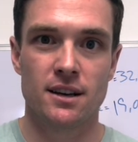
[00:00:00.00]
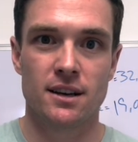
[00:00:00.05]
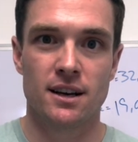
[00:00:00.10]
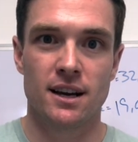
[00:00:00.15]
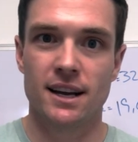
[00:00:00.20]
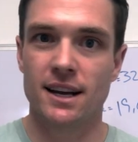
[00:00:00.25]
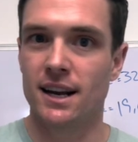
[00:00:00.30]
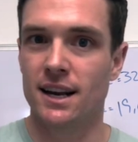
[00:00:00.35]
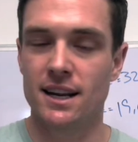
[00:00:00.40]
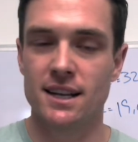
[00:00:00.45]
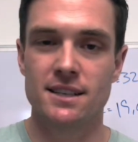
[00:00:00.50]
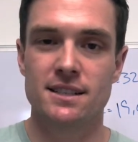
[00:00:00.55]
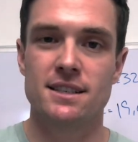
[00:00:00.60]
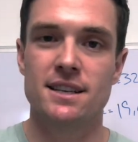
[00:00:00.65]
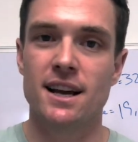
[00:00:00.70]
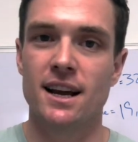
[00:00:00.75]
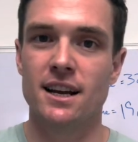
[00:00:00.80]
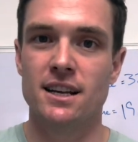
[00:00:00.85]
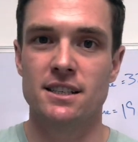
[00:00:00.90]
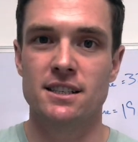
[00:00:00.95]
Again, his
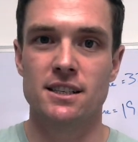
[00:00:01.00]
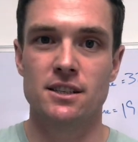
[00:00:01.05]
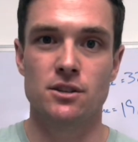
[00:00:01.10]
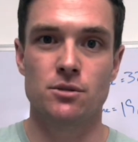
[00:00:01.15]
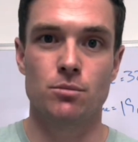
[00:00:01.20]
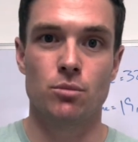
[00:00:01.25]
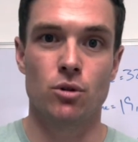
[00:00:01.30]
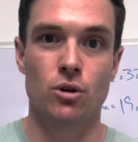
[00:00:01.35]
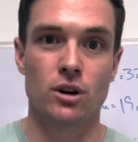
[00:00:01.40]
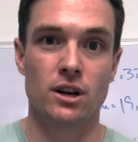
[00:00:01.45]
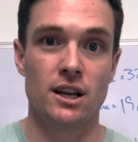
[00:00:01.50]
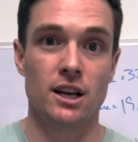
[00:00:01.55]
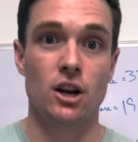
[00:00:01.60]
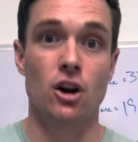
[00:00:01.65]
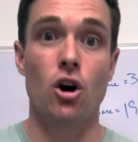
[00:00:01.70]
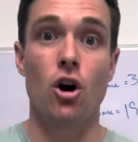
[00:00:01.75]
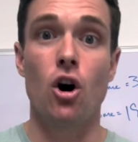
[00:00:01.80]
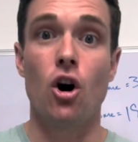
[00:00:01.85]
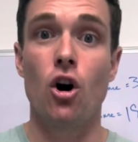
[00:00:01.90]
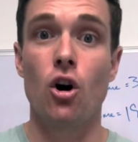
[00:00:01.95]
science didn't support eating
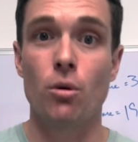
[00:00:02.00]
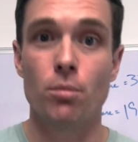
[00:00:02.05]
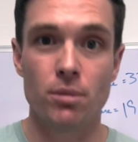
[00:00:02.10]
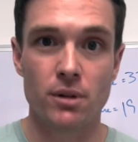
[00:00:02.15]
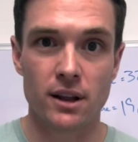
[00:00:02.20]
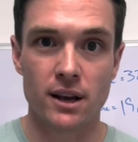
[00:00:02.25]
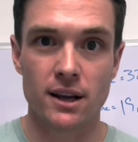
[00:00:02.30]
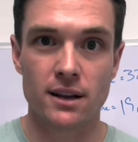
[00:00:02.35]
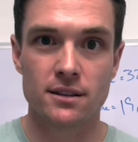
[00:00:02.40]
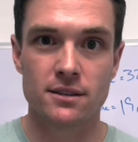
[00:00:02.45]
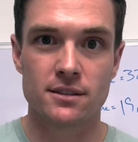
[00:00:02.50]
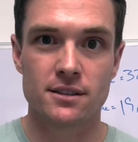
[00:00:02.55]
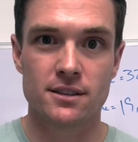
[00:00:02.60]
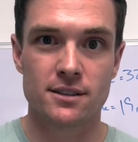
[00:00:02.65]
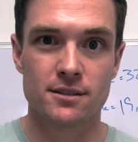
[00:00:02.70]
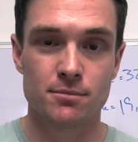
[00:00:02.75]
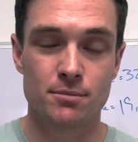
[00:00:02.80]
all plants,